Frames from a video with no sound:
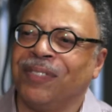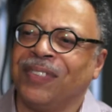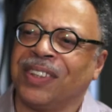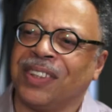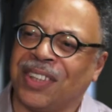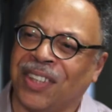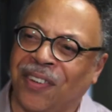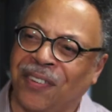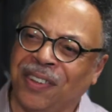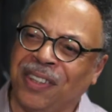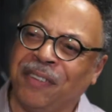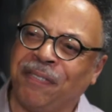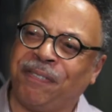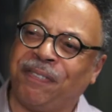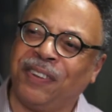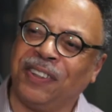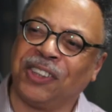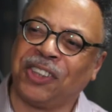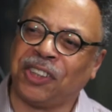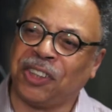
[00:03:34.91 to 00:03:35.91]
So in the
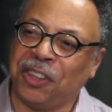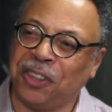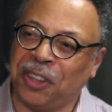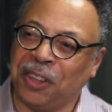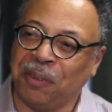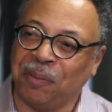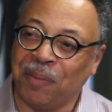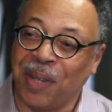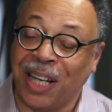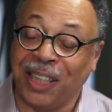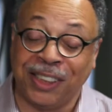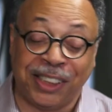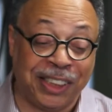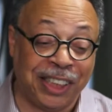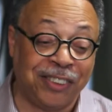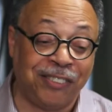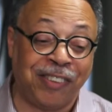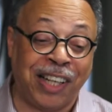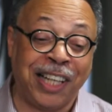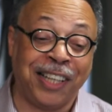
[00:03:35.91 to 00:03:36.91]
first term, I
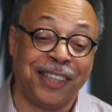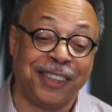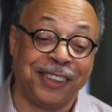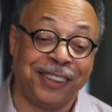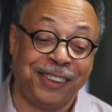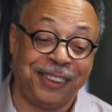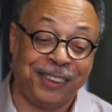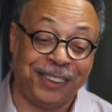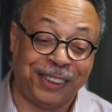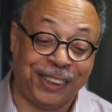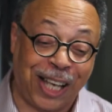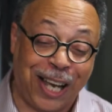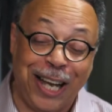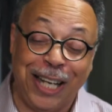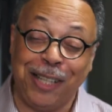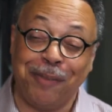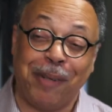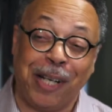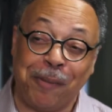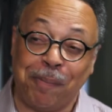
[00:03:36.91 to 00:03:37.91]
did write a
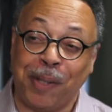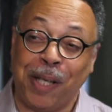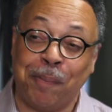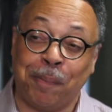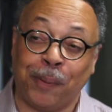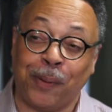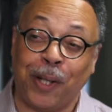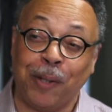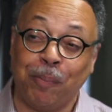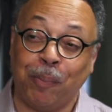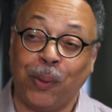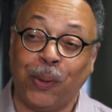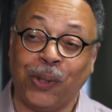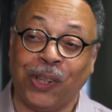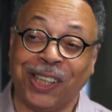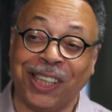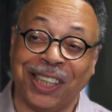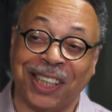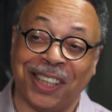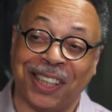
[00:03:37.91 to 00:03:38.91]
dynamite paper on
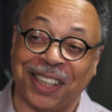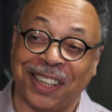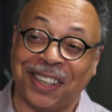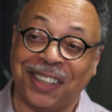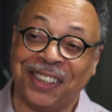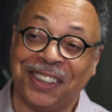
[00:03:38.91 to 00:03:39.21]
Baudelaire.